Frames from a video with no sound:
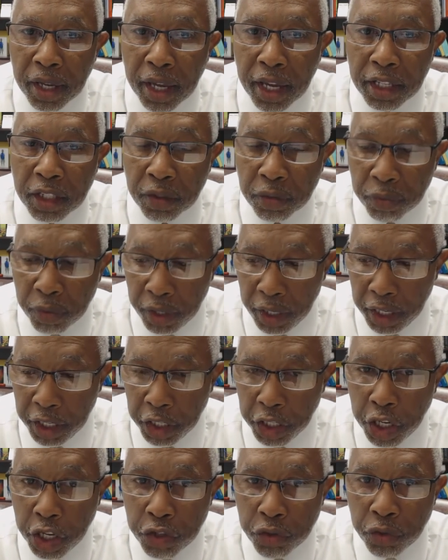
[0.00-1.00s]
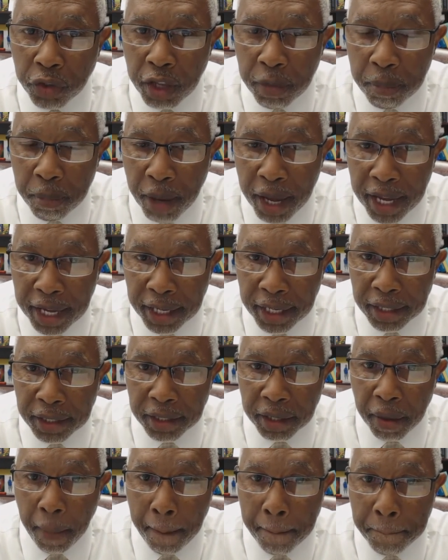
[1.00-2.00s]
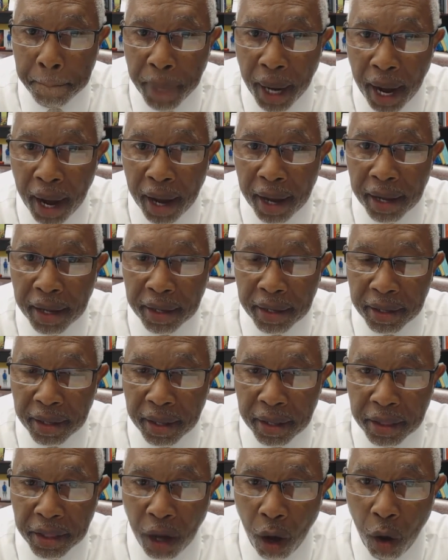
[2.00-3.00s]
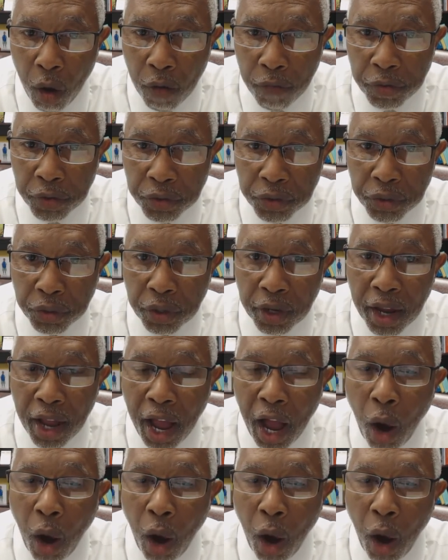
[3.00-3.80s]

is initially made by the officer.